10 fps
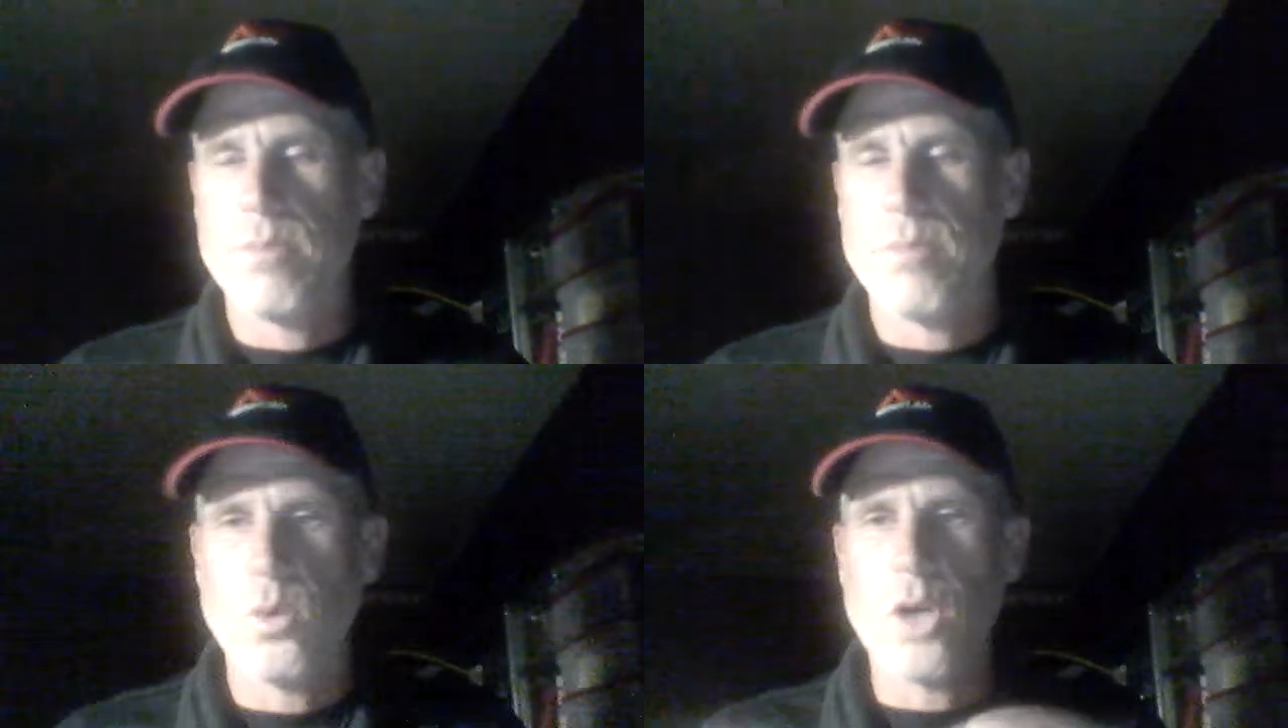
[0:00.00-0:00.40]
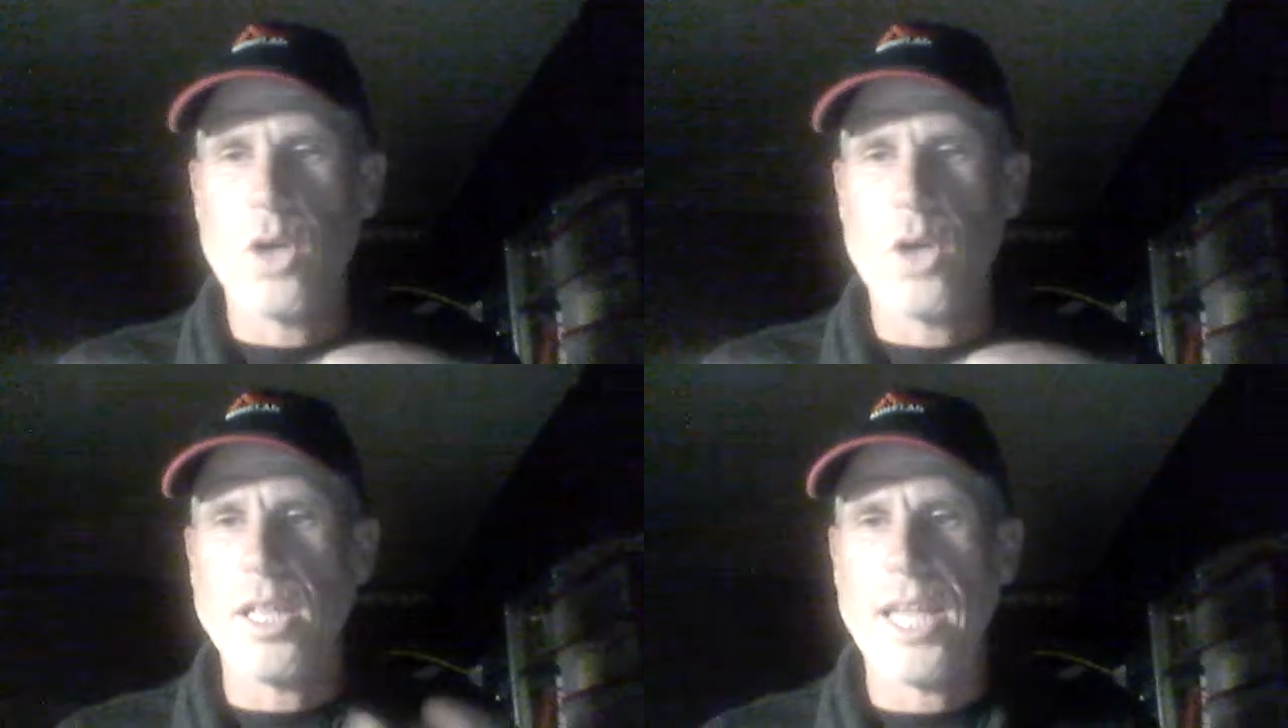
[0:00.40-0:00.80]
We'll
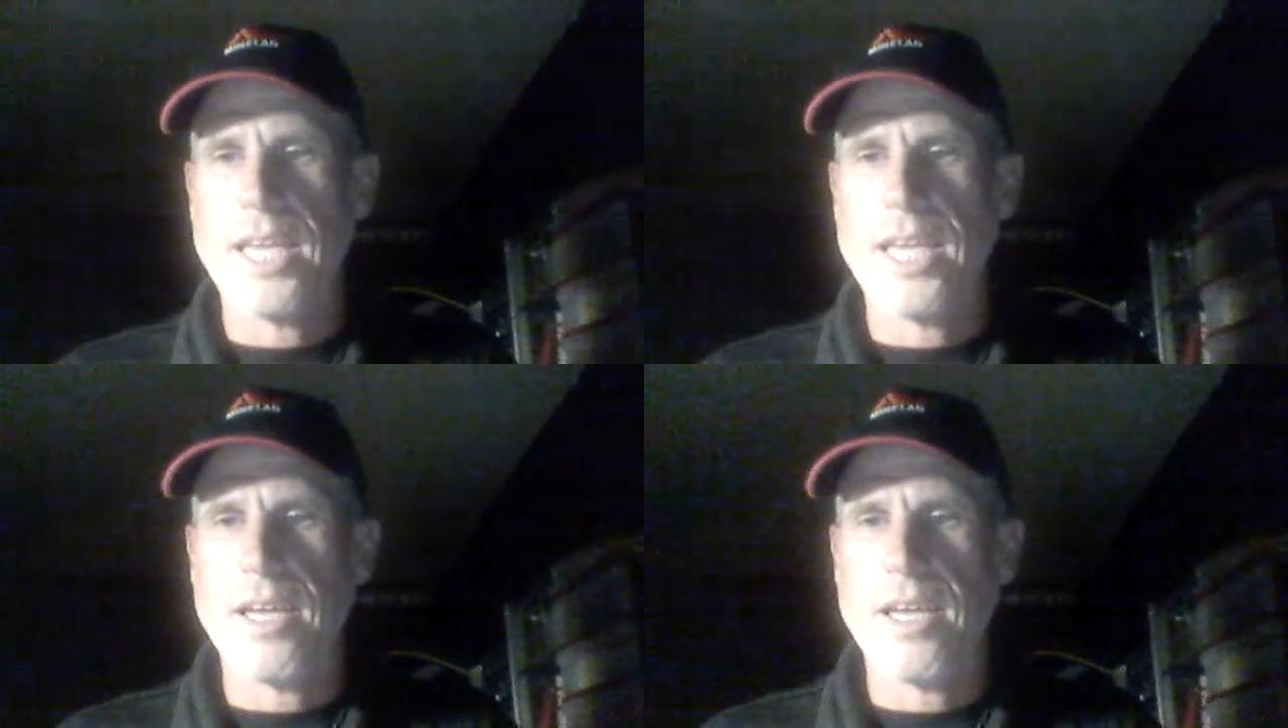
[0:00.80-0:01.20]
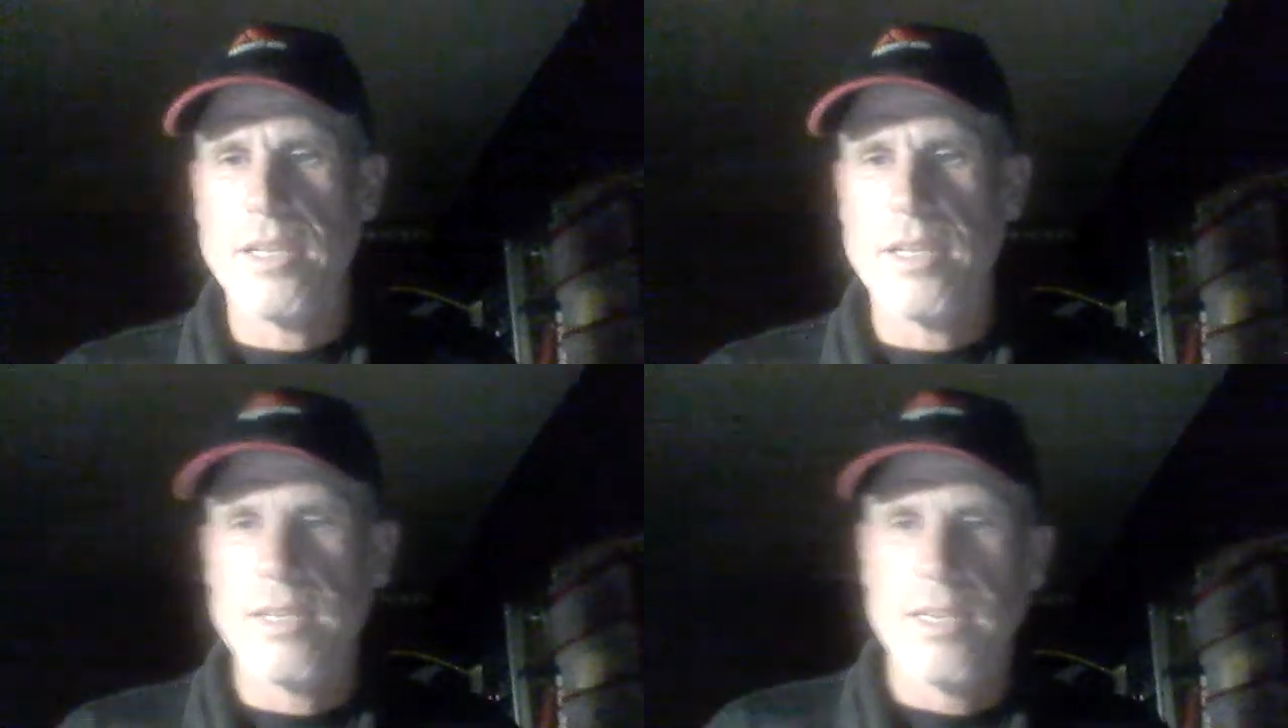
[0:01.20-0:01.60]
call it like a
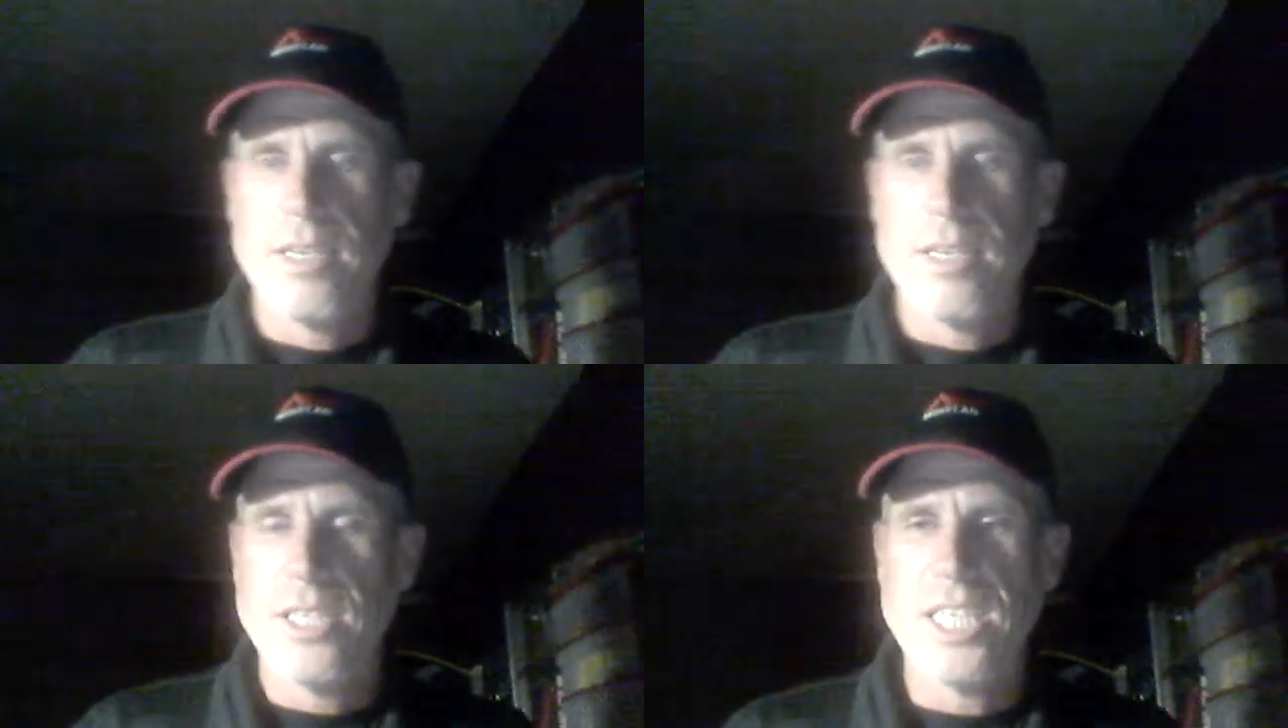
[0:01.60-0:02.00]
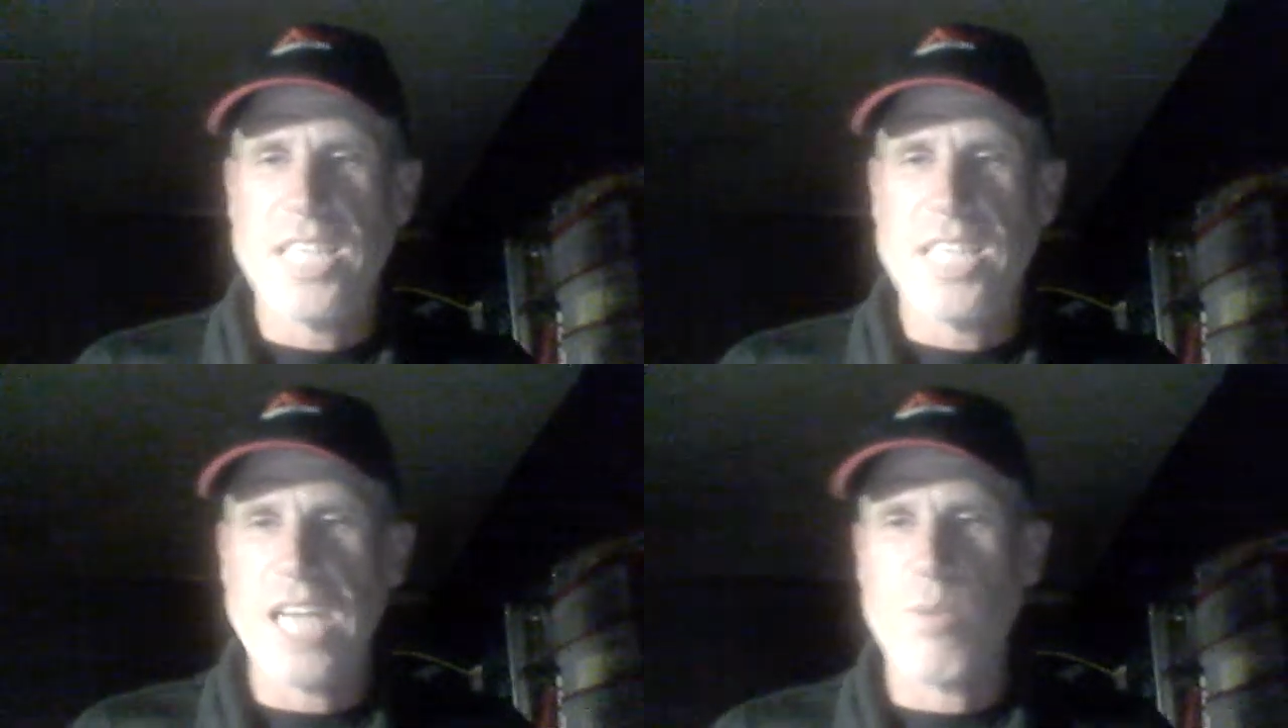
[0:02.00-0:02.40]

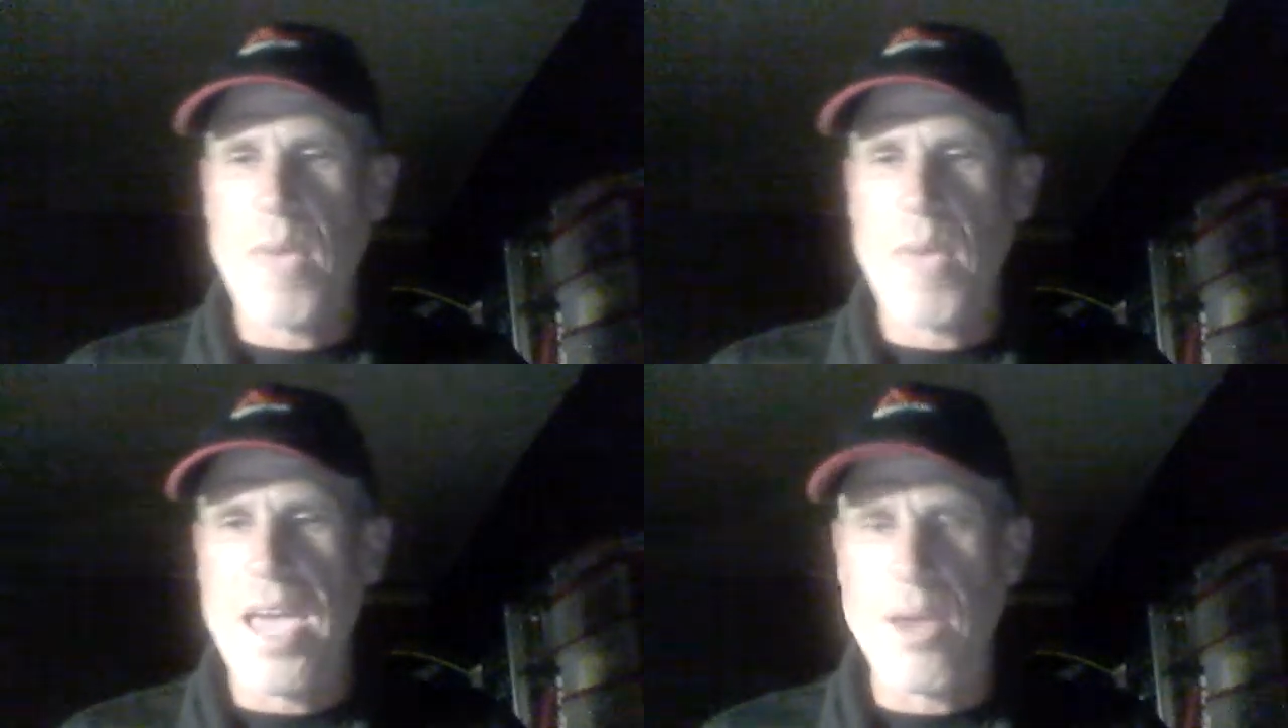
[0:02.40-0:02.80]
Detect Bay,